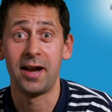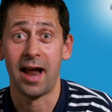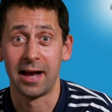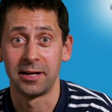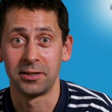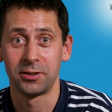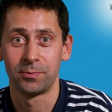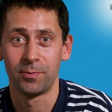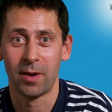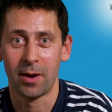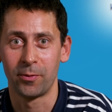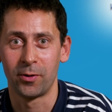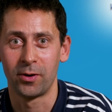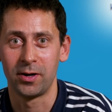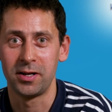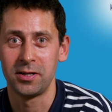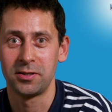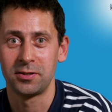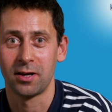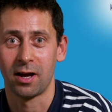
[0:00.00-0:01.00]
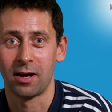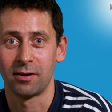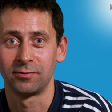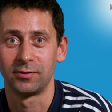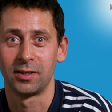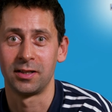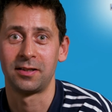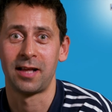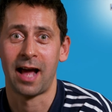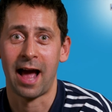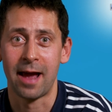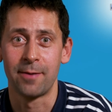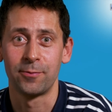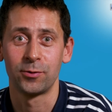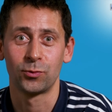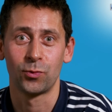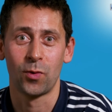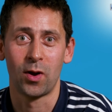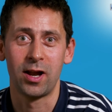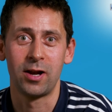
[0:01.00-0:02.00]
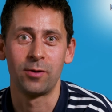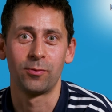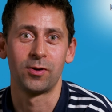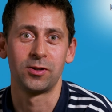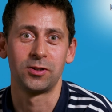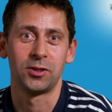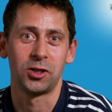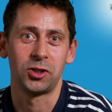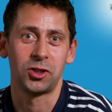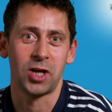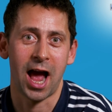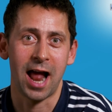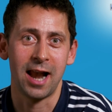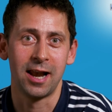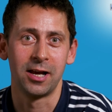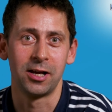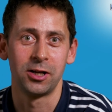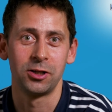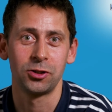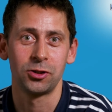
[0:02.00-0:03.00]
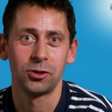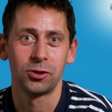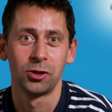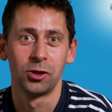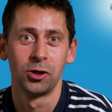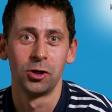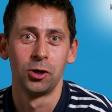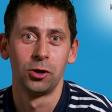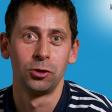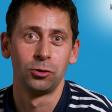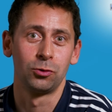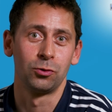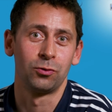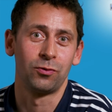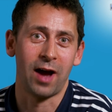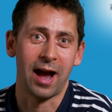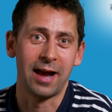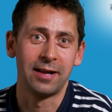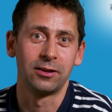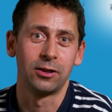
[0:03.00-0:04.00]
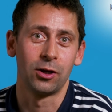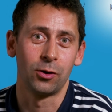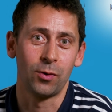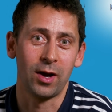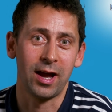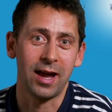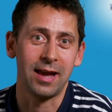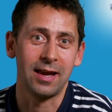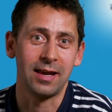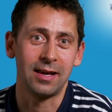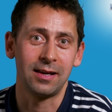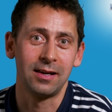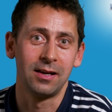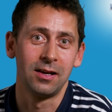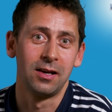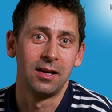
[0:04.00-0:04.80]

nice memories of the times when it was a challenge to find the way